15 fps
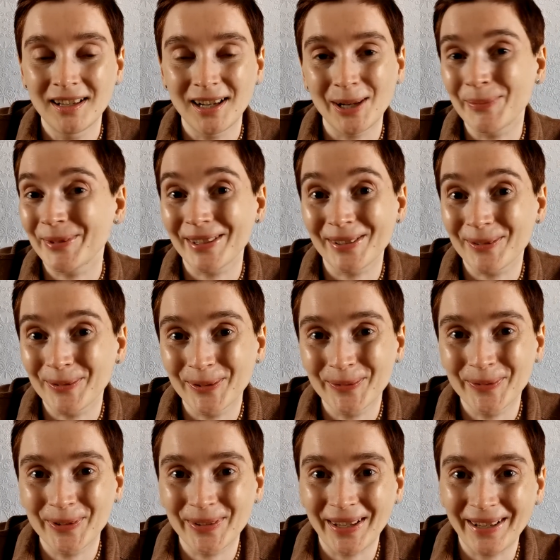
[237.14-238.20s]
I'm
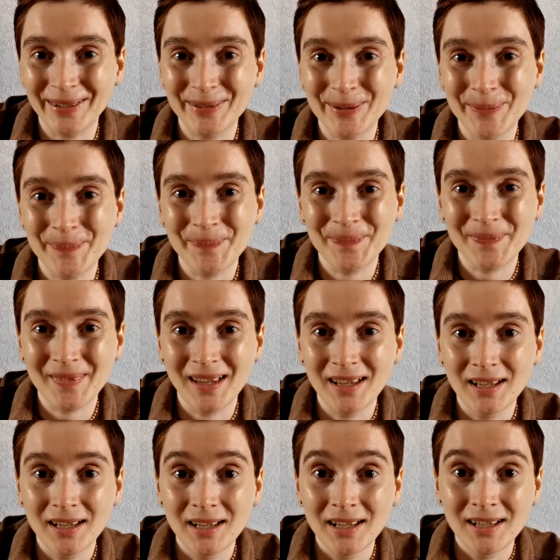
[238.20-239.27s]
thankful for that.
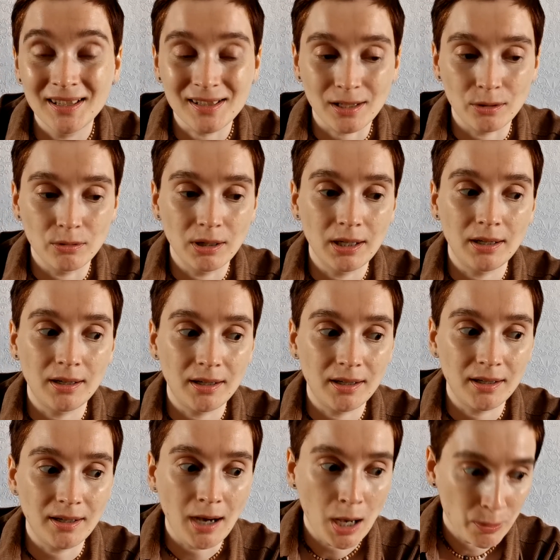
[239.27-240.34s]
So
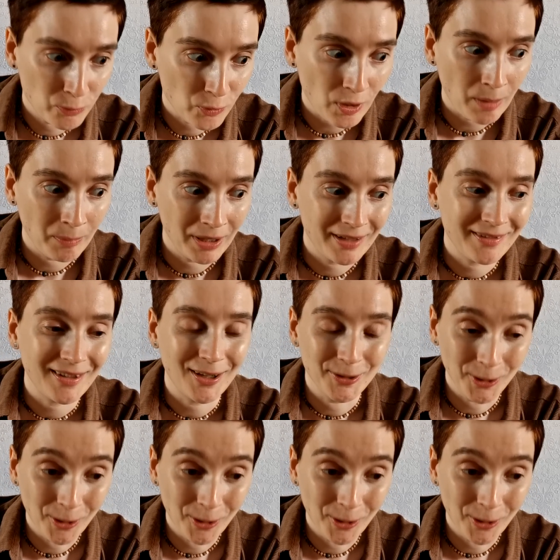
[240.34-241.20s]
I'm rambling a